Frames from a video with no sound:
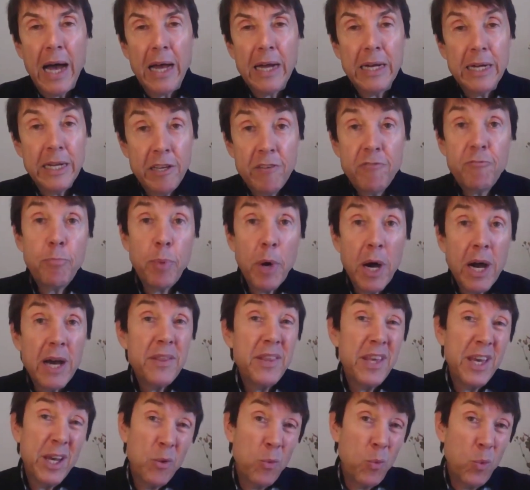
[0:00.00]
live by
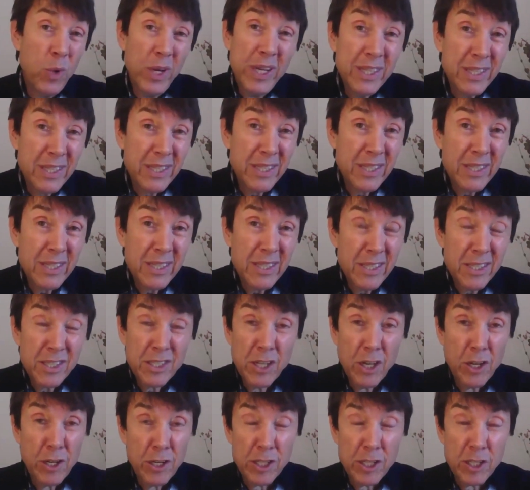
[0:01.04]
their wits, so to